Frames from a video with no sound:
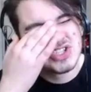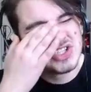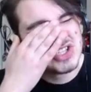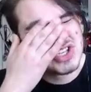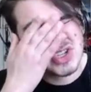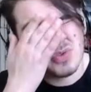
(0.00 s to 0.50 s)

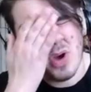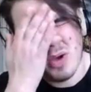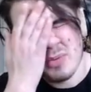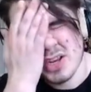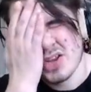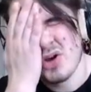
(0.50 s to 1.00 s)
Does it want
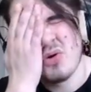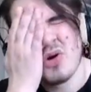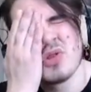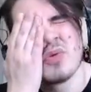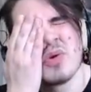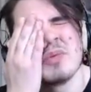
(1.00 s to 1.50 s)
me to go all
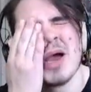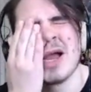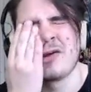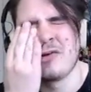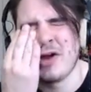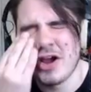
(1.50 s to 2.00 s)
the way
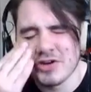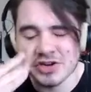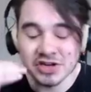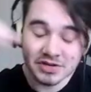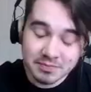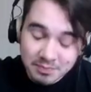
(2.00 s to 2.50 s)
back around
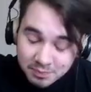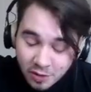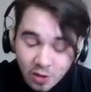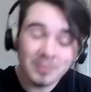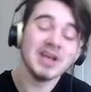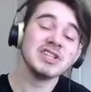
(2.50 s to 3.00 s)
and
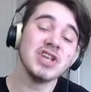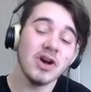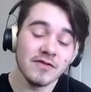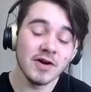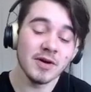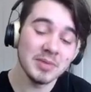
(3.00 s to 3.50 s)
pull
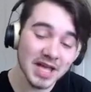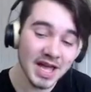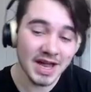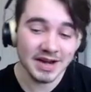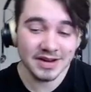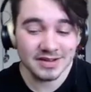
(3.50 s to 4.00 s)
myself up
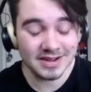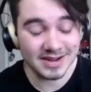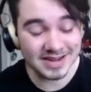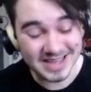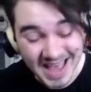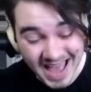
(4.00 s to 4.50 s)
again?
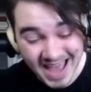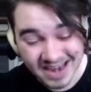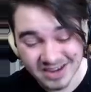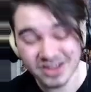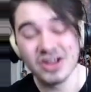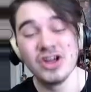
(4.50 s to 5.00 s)

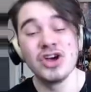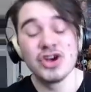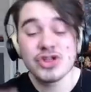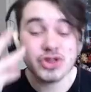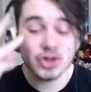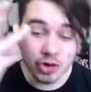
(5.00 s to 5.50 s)
Again?
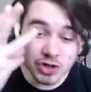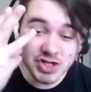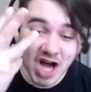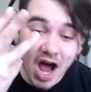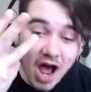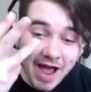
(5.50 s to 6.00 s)
Third
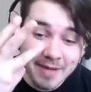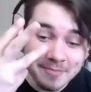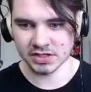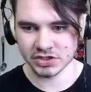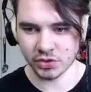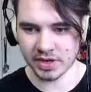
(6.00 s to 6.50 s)

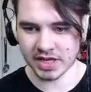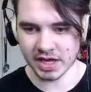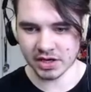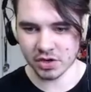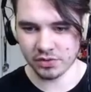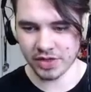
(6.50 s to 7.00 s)
time? So I
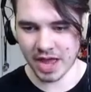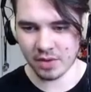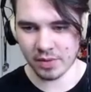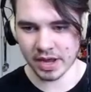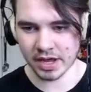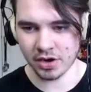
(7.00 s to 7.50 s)
can't go that
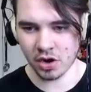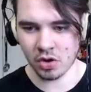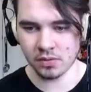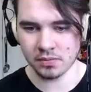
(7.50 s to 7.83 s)
way at all.